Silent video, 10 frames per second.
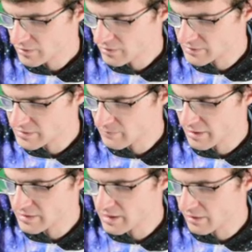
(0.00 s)
You can see
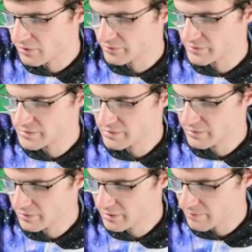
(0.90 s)
my knuckles
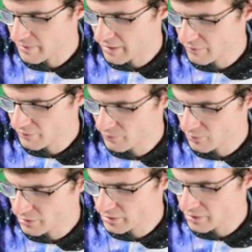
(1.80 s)
come out of the
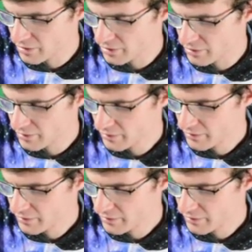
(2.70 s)
board here,